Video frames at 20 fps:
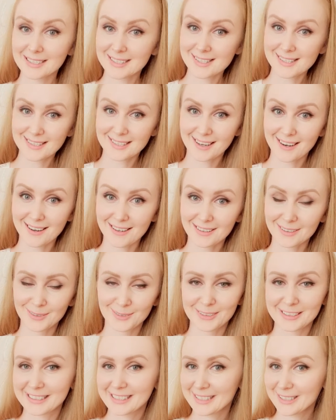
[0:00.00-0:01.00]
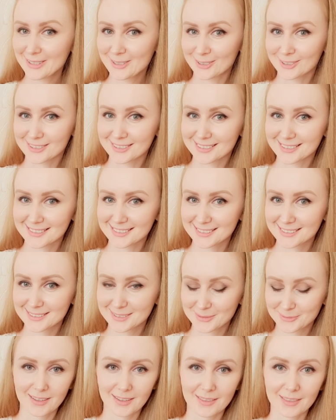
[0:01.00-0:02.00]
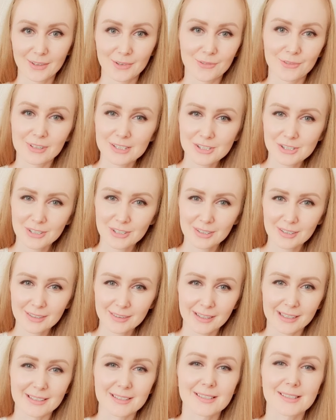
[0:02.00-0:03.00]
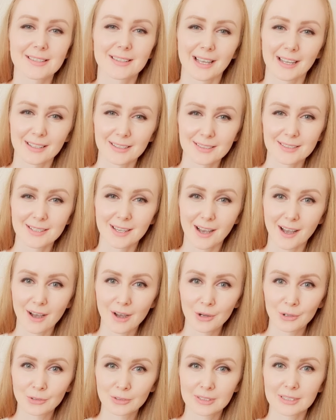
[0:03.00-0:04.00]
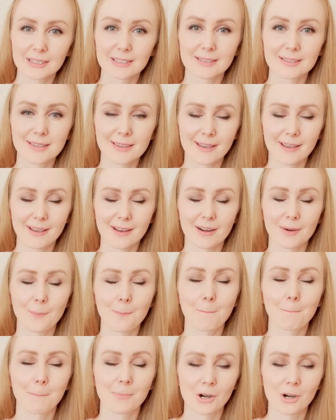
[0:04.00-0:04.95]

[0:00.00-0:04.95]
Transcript: start with the looks. The feature that stands out is their